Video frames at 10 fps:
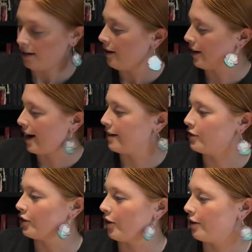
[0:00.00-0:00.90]
Okay,
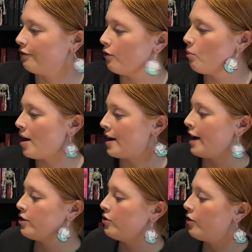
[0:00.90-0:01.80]
so for one,
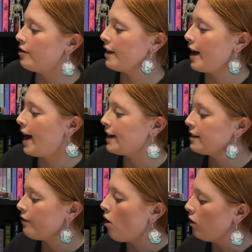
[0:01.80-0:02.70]
I know that House
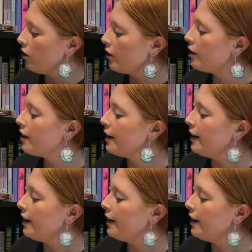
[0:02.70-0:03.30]
of Hollow,